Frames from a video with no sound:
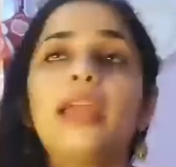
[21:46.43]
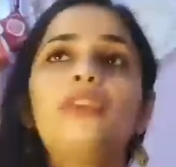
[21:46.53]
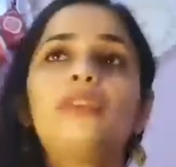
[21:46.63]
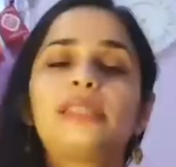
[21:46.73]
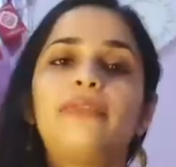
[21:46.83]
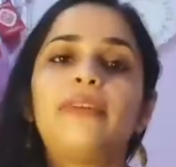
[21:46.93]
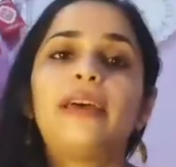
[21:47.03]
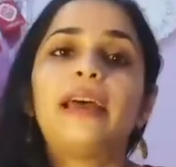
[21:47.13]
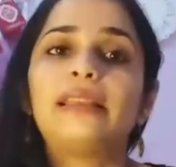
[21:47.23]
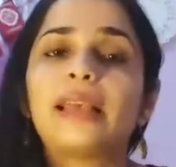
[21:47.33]

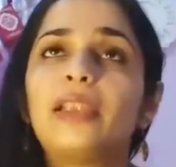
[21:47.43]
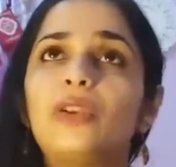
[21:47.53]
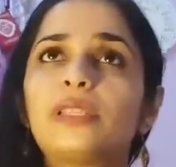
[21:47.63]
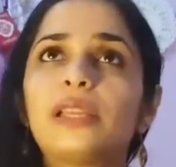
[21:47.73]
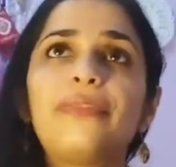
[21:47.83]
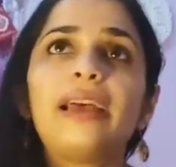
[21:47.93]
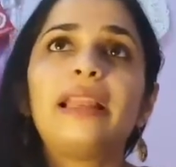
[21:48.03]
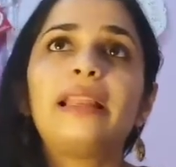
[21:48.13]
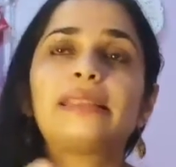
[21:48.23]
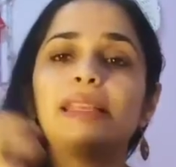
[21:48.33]

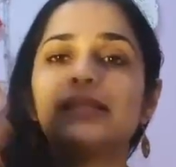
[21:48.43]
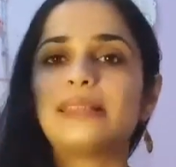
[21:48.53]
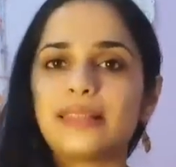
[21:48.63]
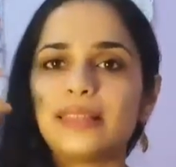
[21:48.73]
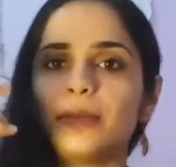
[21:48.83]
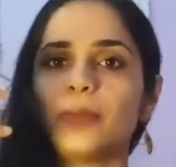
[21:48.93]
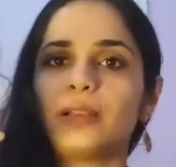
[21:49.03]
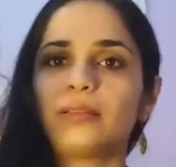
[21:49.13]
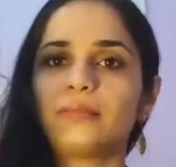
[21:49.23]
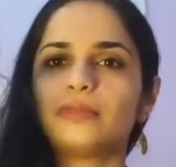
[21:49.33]
hydrocephalus is nothing but,
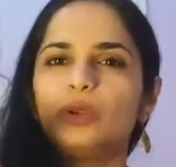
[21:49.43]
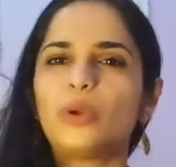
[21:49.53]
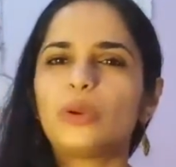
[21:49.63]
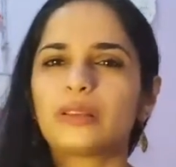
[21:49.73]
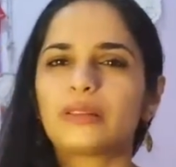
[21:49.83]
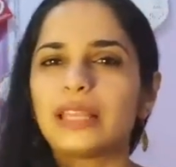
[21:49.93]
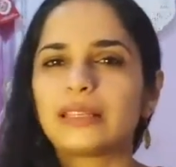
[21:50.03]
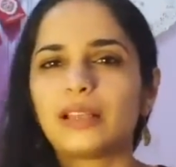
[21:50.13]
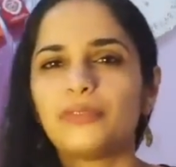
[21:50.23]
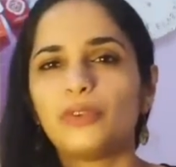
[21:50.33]
you don't
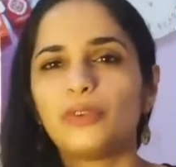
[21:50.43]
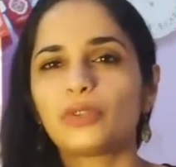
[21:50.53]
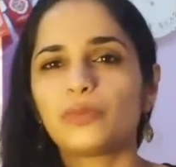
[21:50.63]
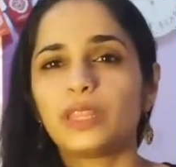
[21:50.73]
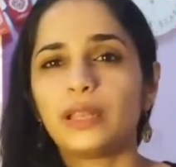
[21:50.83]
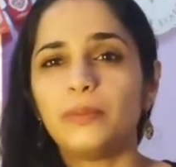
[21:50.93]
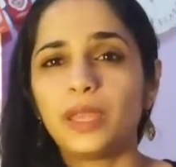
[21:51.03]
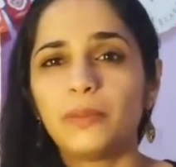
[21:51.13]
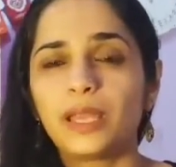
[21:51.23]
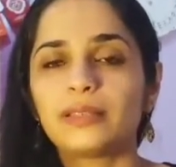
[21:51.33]
get confused with that
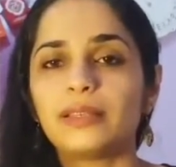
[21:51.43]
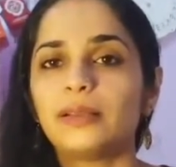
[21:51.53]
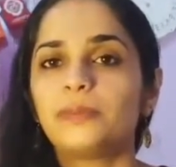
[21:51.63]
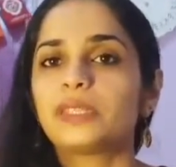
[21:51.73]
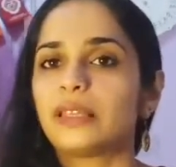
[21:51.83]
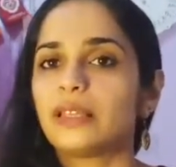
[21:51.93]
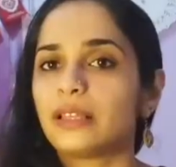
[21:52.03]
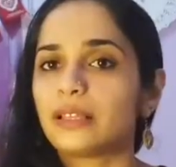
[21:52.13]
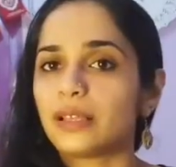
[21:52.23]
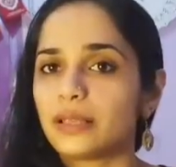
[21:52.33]
big terms,
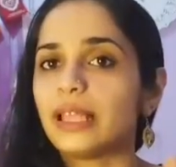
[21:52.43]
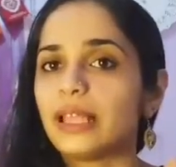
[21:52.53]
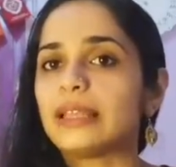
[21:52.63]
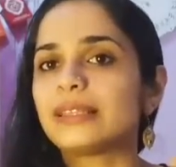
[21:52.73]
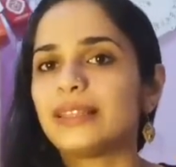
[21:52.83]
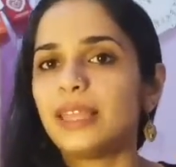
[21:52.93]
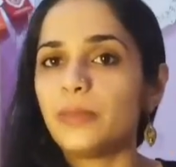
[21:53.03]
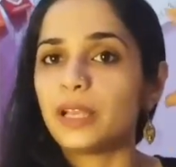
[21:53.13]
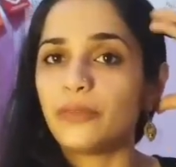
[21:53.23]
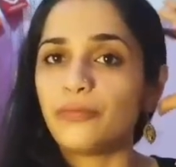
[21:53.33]
that is nothing
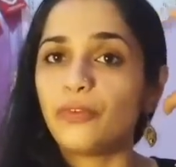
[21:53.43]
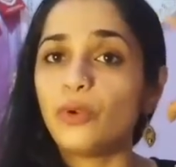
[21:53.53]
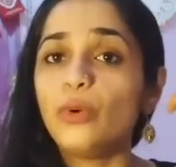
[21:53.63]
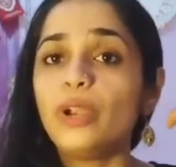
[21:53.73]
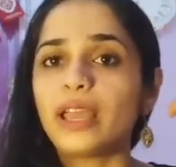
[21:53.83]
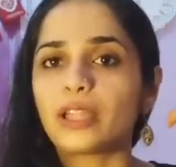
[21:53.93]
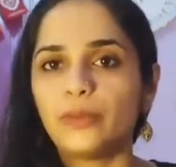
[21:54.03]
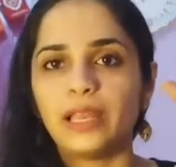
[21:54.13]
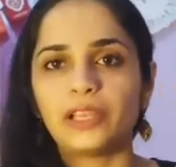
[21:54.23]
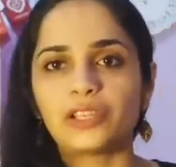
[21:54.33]
but the fluid
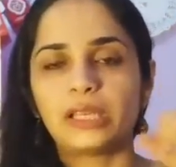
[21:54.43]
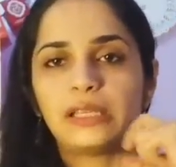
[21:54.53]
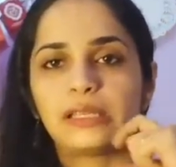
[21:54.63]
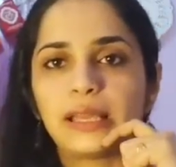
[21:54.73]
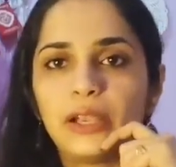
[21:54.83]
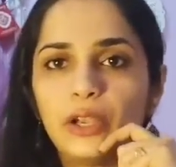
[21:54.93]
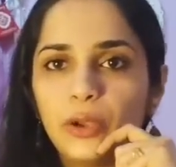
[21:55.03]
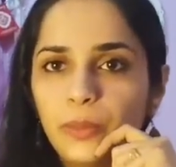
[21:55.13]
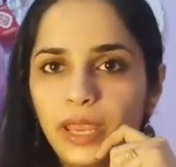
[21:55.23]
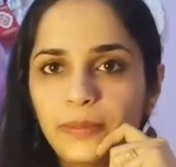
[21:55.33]
accumulation inside your
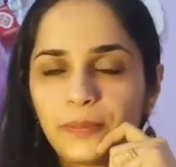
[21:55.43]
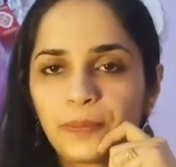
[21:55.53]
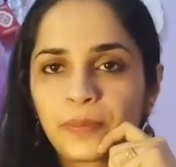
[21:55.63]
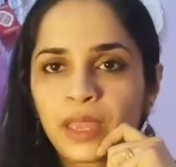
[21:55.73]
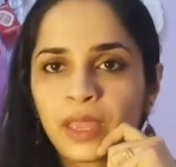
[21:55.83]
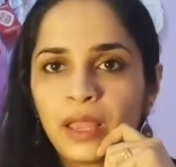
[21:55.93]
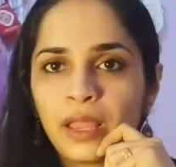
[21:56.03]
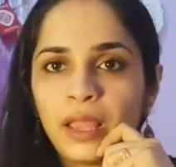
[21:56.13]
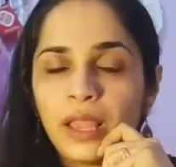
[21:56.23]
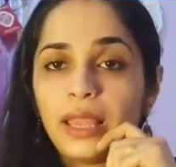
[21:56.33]
brain.
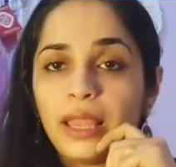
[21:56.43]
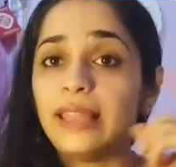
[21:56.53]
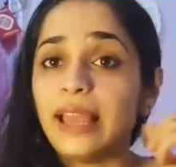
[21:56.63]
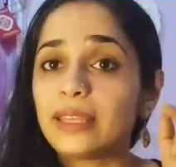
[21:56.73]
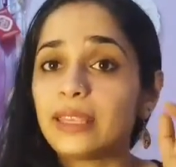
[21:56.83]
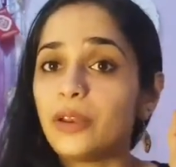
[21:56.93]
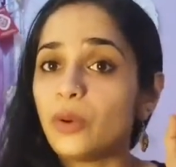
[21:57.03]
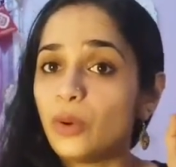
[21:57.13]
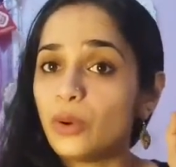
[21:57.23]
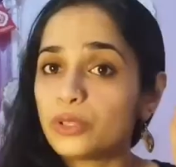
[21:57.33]
That can
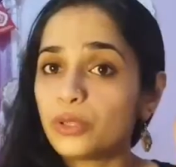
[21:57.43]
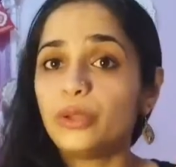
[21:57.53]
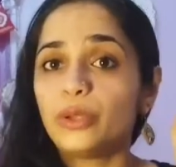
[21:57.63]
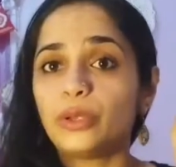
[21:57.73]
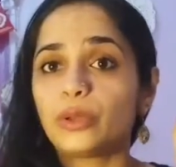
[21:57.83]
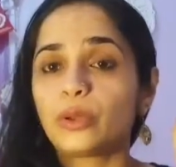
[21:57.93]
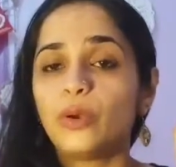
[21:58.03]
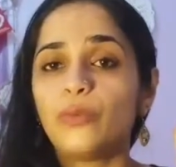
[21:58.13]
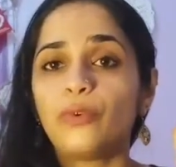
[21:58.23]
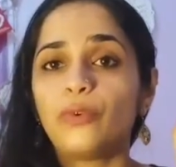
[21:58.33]
also
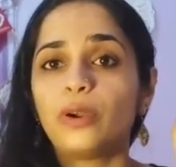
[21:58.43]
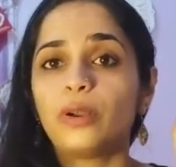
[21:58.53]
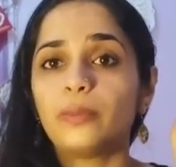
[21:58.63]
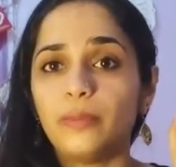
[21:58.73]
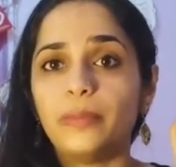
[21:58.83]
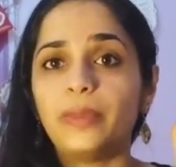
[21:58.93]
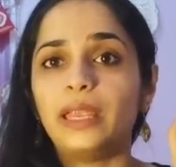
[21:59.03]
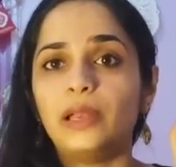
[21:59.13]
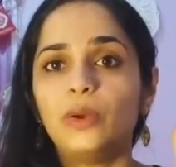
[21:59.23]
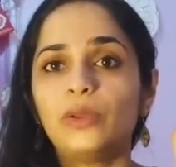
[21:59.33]
go for memory
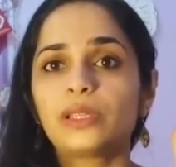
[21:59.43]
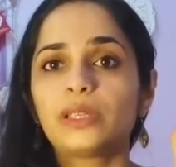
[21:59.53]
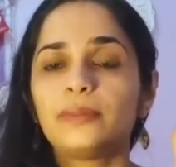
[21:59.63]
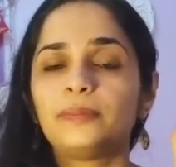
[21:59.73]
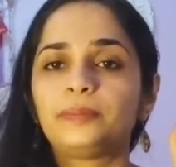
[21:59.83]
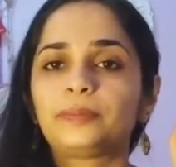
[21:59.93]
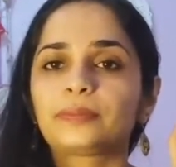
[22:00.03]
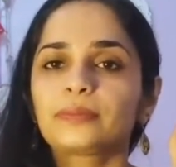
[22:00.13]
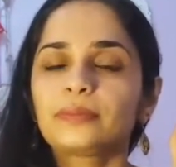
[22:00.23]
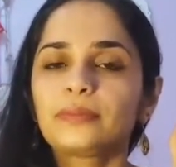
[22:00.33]
loss.
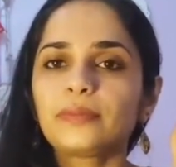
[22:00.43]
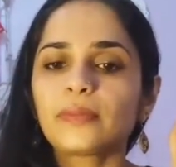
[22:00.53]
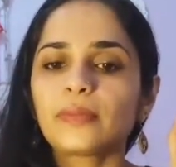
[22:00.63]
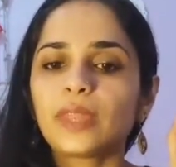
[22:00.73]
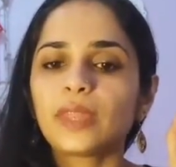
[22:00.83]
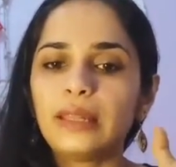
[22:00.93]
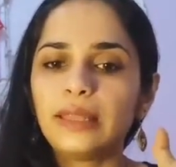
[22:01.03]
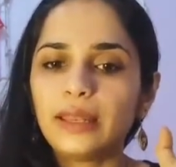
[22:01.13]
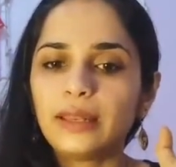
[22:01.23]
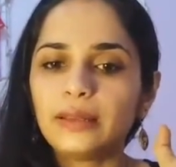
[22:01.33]
And
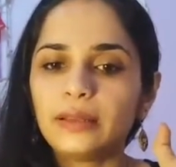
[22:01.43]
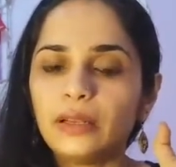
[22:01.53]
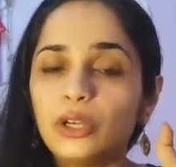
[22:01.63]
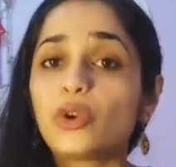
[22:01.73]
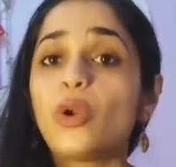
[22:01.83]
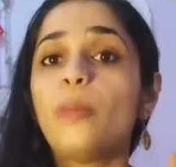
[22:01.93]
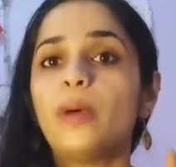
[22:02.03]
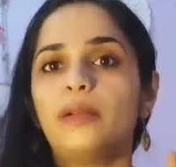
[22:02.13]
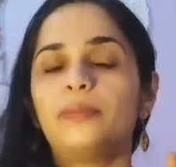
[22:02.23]
then trauma,